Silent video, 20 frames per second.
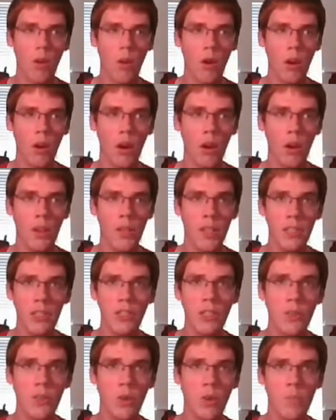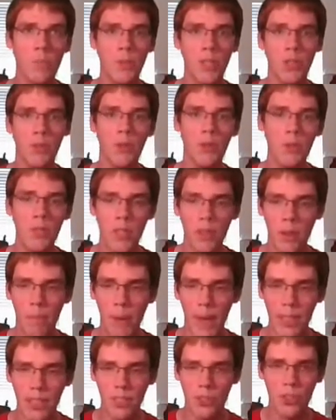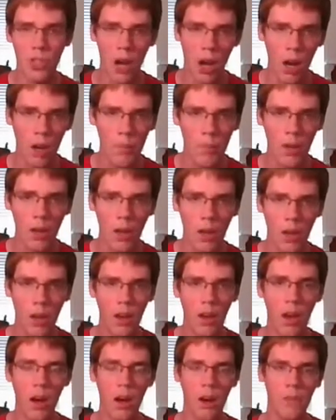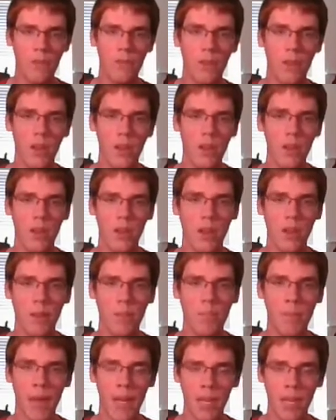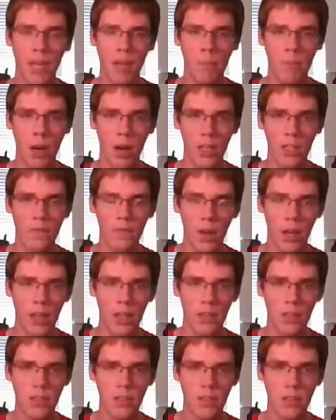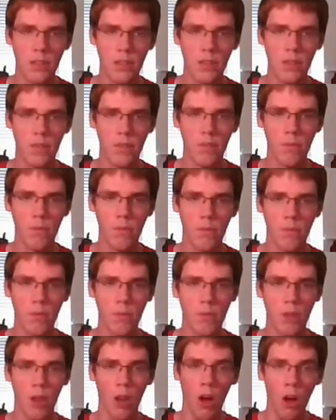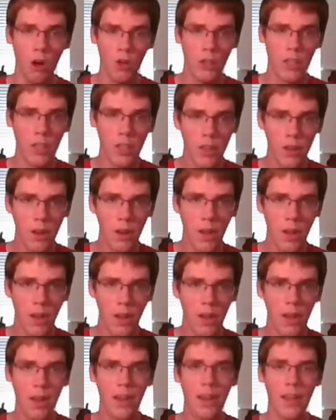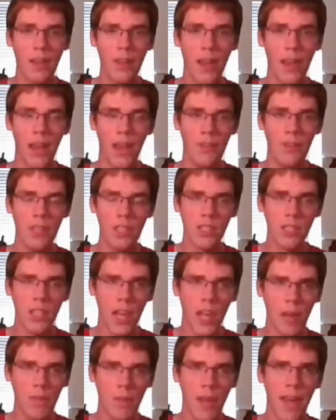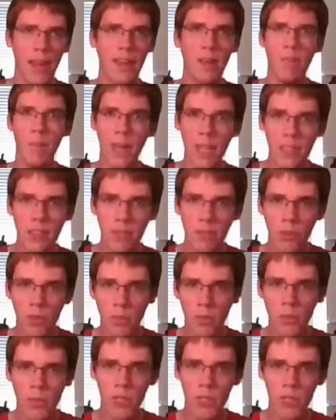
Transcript: Ninja Storm 2 did the best job of making boss fights longer, and this game had a mix of them.